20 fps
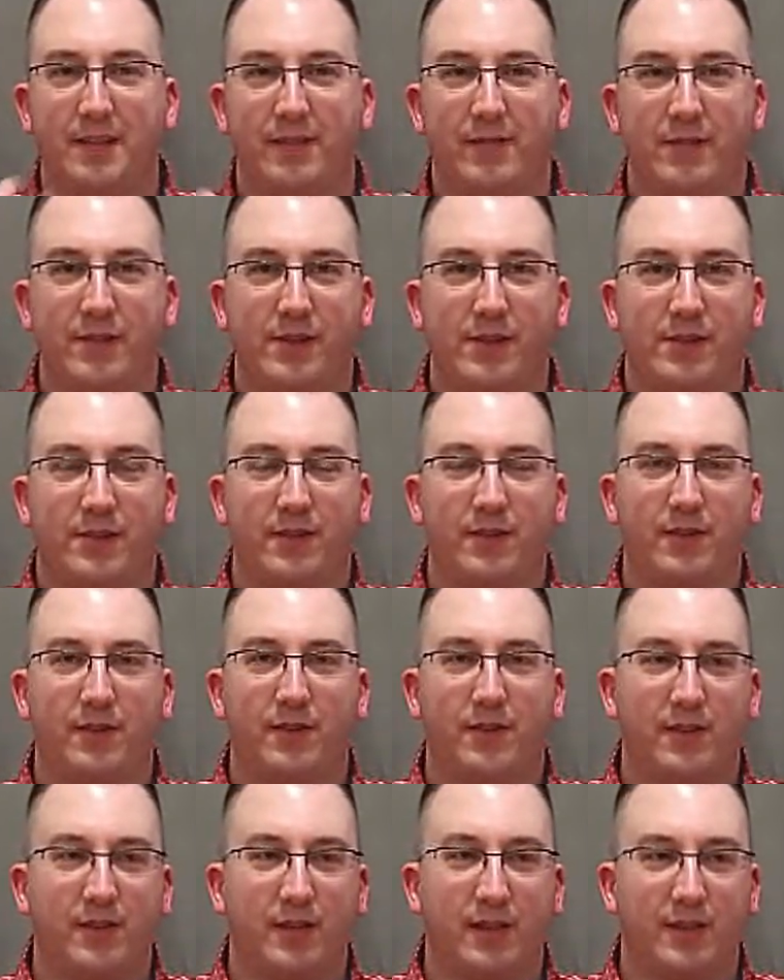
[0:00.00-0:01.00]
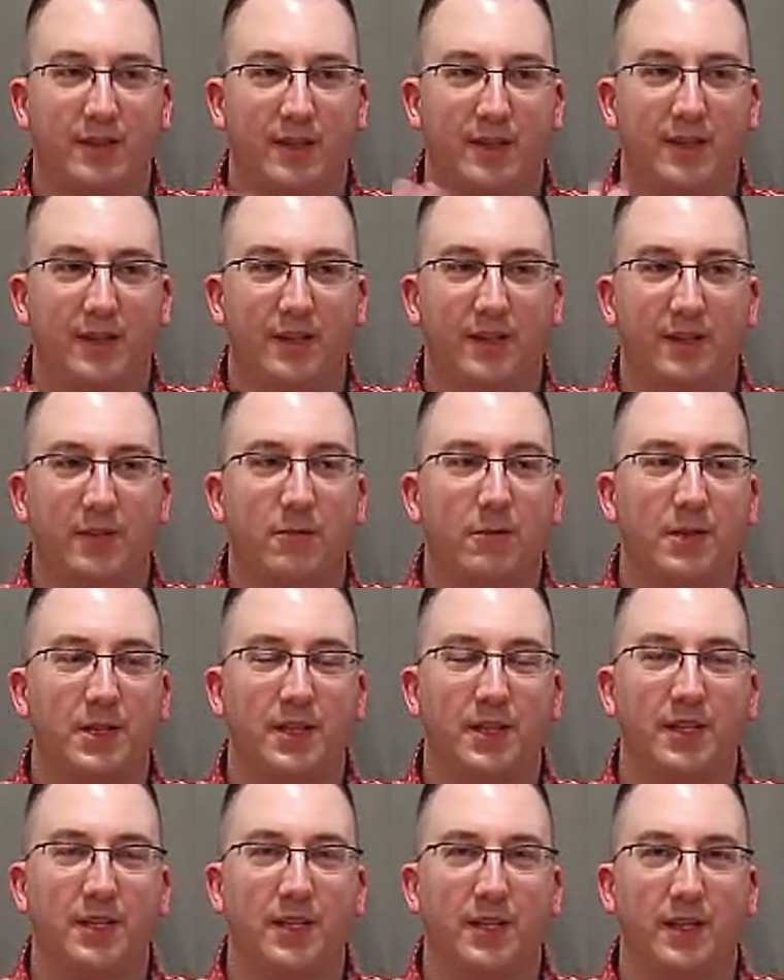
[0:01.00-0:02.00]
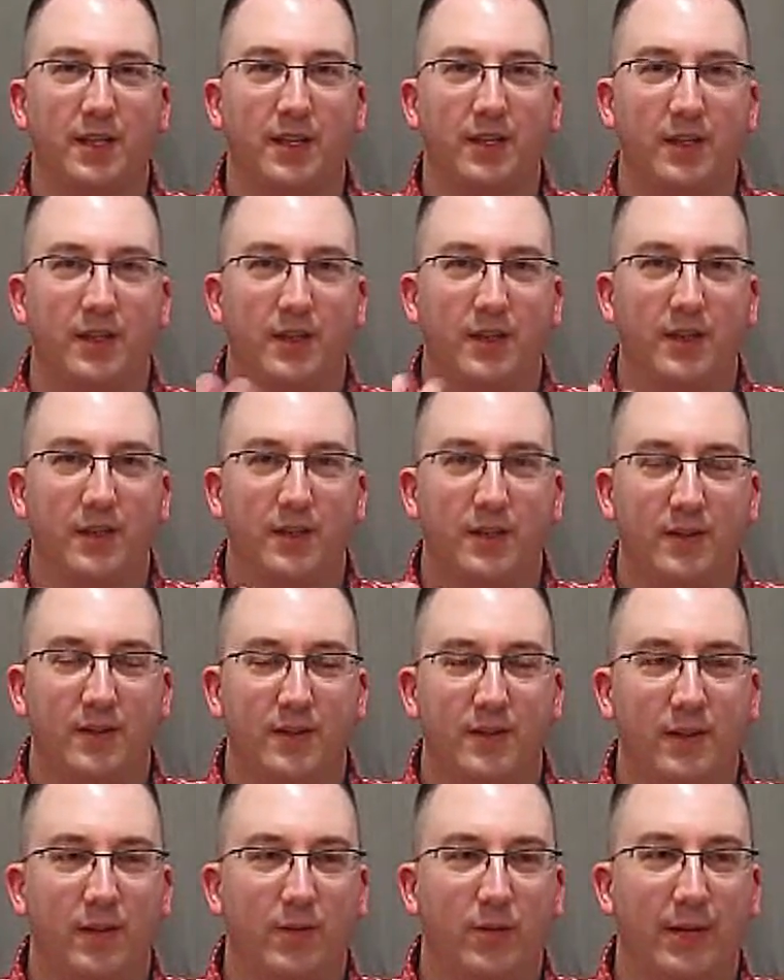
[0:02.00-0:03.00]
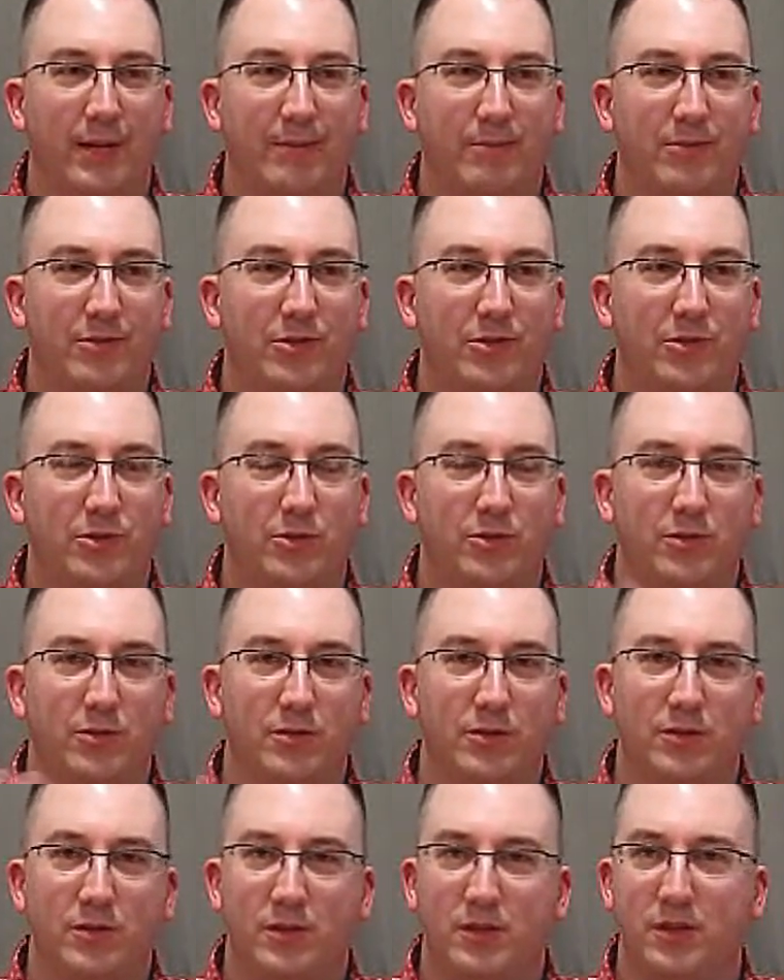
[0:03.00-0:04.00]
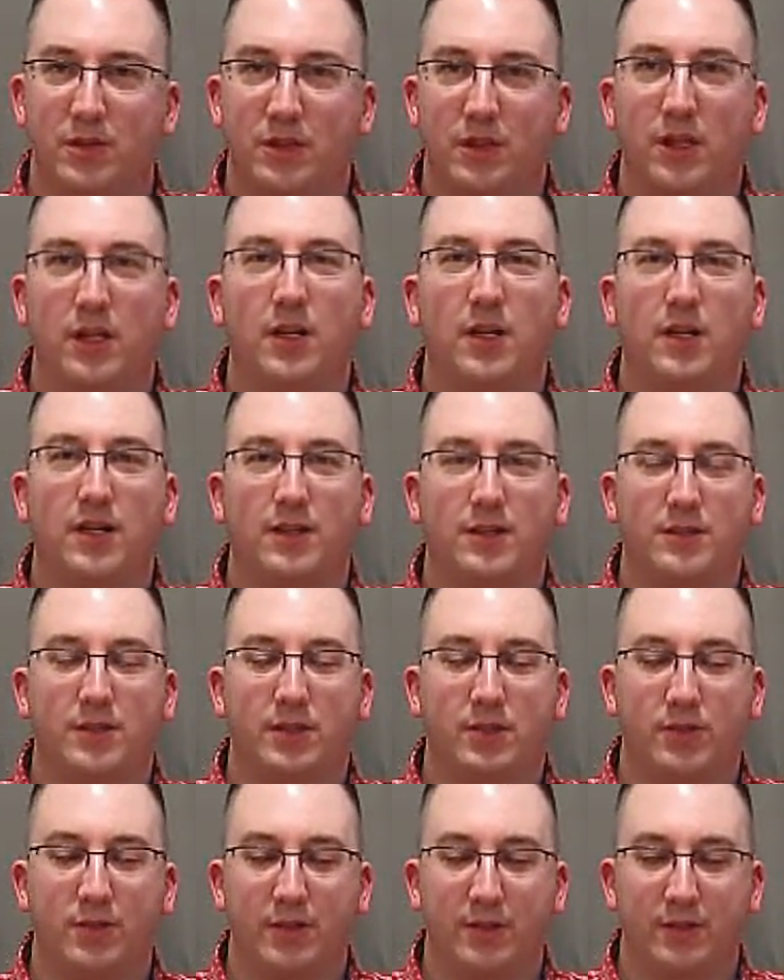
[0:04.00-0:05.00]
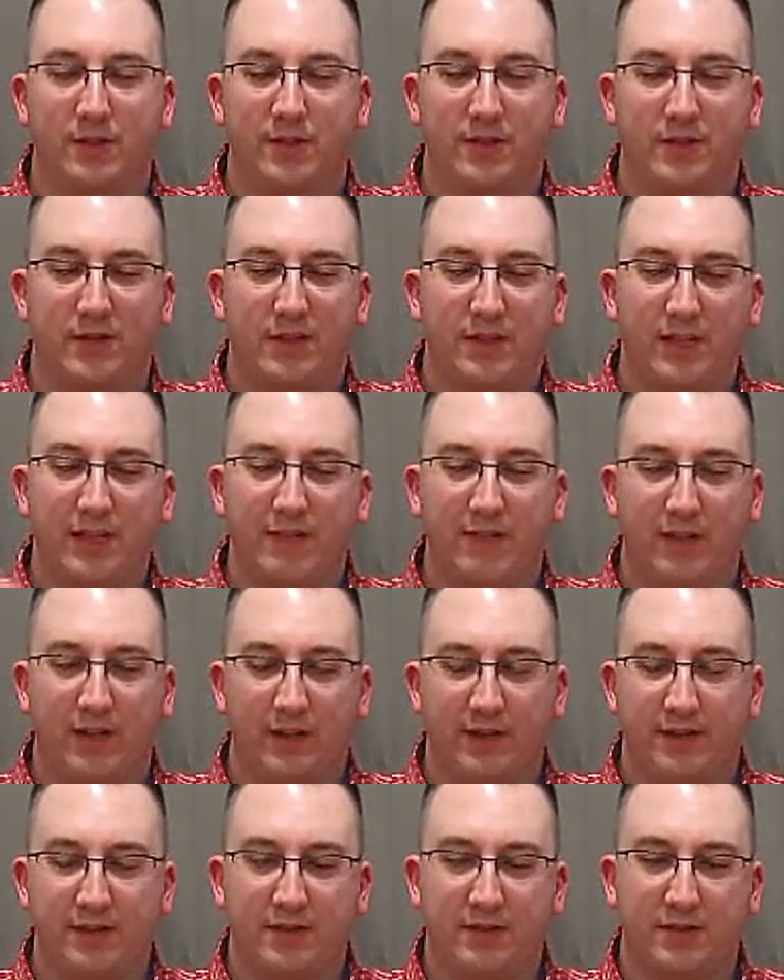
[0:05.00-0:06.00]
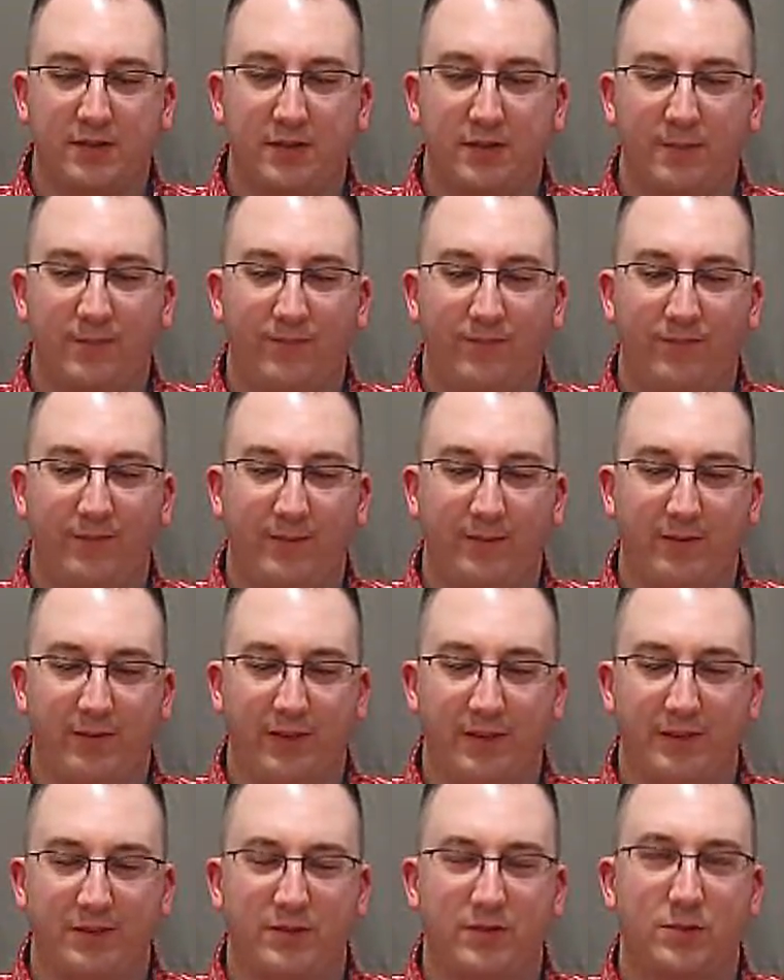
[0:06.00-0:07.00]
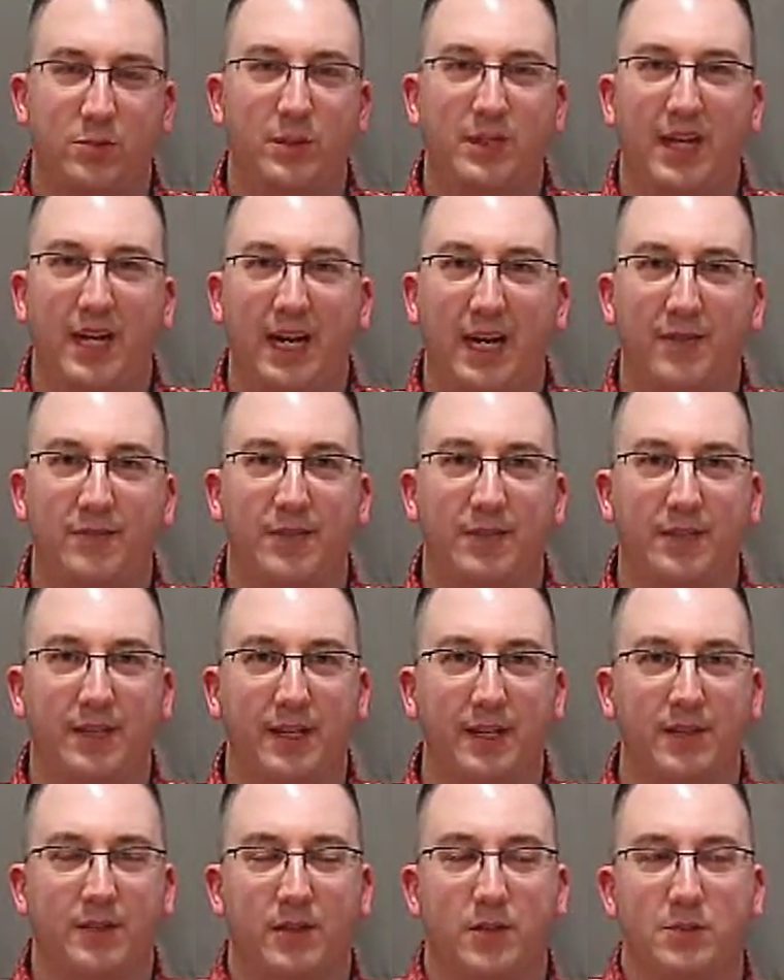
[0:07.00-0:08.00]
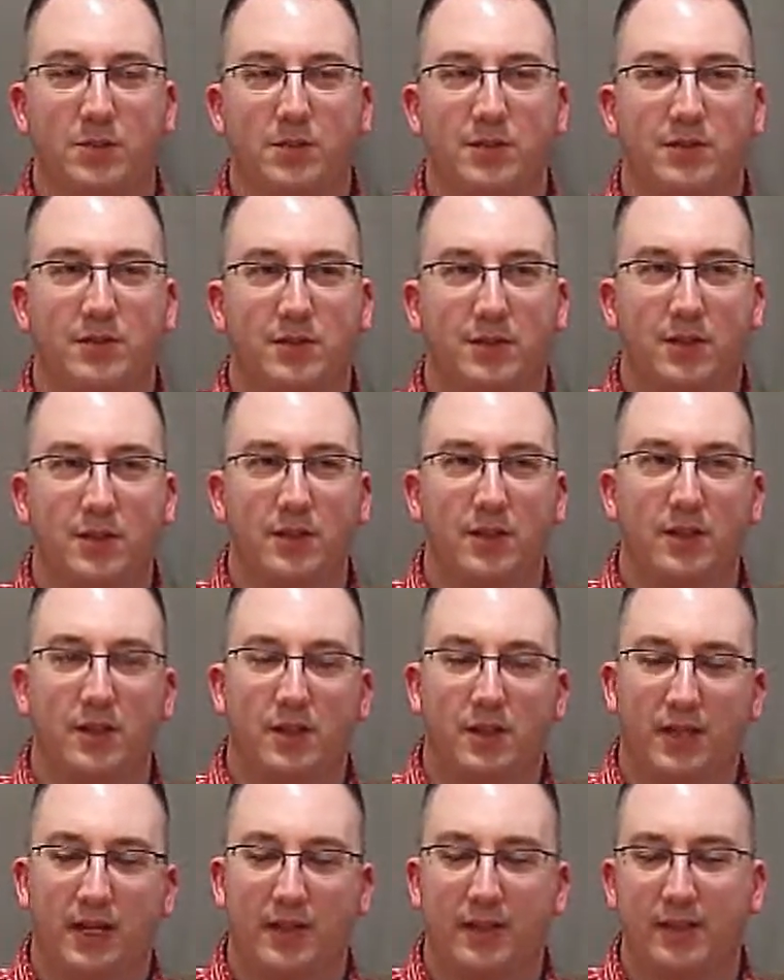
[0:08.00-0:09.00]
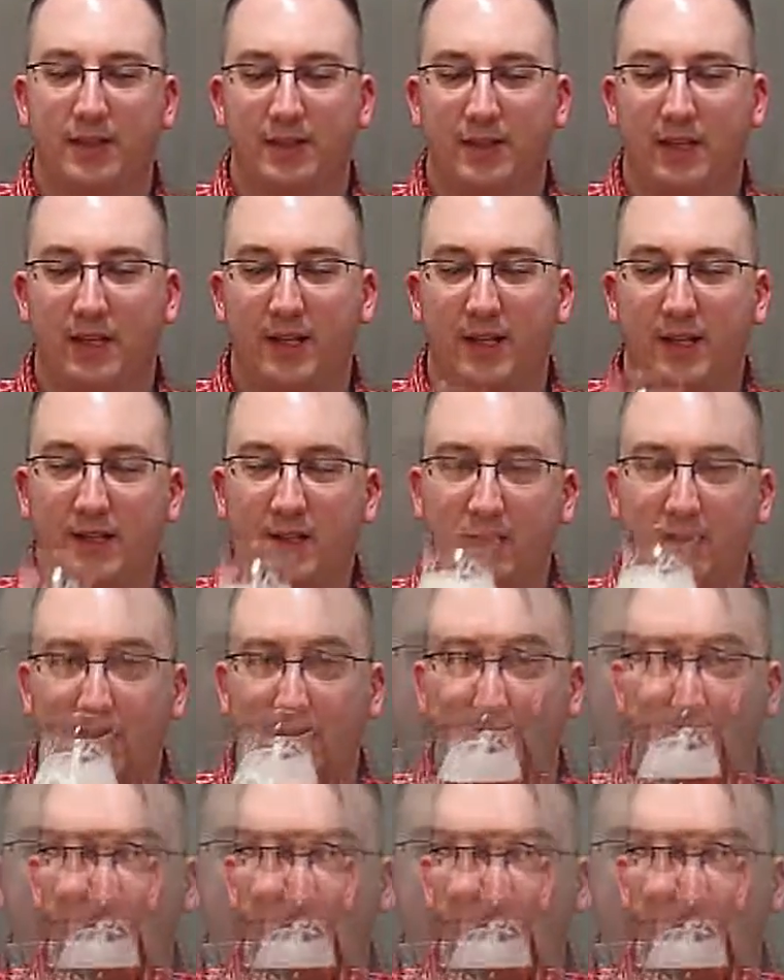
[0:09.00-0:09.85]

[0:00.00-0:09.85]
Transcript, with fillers: then it finishes again with the the grapefruit uh, citrus, leaving a nice, very sweet aftertaste, almost kind of like candy.